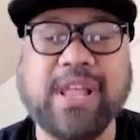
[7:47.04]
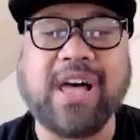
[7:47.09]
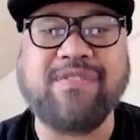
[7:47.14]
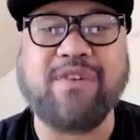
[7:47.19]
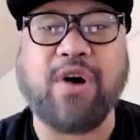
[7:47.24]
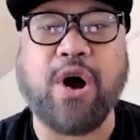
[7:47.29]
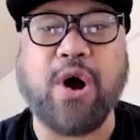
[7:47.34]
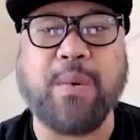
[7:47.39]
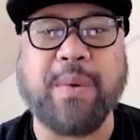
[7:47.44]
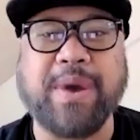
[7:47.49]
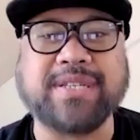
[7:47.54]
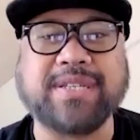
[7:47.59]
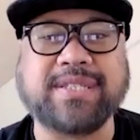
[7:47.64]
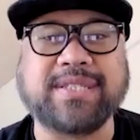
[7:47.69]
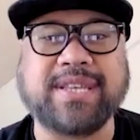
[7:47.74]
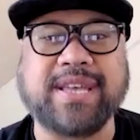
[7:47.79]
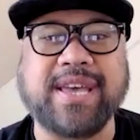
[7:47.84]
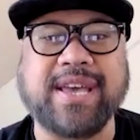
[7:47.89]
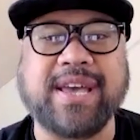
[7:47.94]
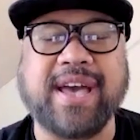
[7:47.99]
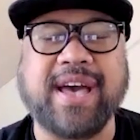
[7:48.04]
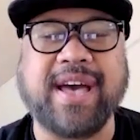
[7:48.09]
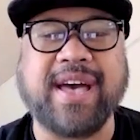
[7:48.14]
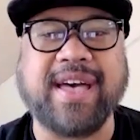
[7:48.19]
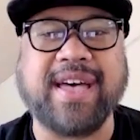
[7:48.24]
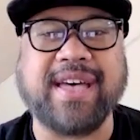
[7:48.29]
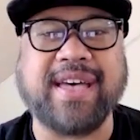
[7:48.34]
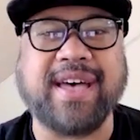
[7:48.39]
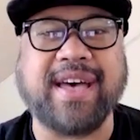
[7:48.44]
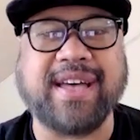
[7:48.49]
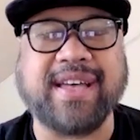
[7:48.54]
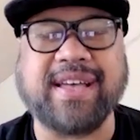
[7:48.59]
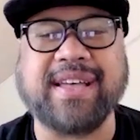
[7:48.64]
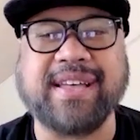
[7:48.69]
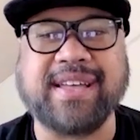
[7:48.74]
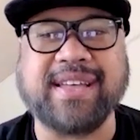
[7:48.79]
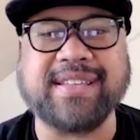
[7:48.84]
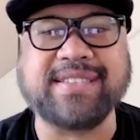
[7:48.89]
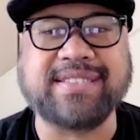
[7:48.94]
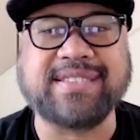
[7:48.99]
love always seeing
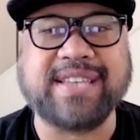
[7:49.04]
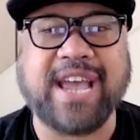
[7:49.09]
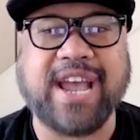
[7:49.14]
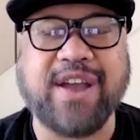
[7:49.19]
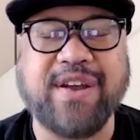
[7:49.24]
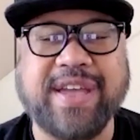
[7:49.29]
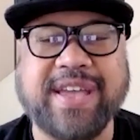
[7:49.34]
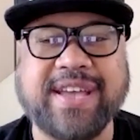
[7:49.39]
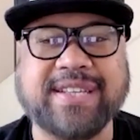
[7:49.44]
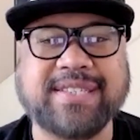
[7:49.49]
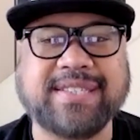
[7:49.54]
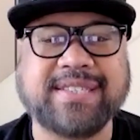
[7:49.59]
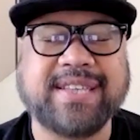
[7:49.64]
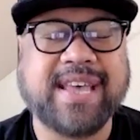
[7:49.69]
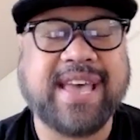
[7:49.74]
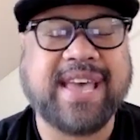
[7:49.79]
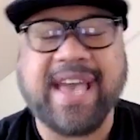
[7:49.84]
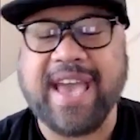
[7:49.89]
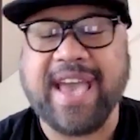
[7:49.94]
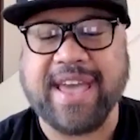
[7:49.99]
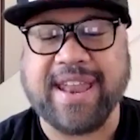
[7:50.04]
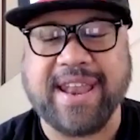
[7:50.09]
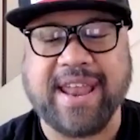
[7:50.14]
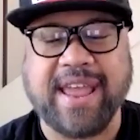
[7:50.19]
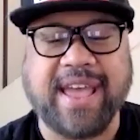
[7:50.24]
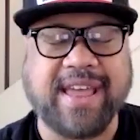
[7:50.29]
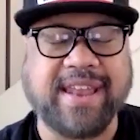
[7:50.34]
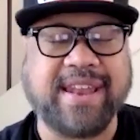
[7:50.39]
Darius and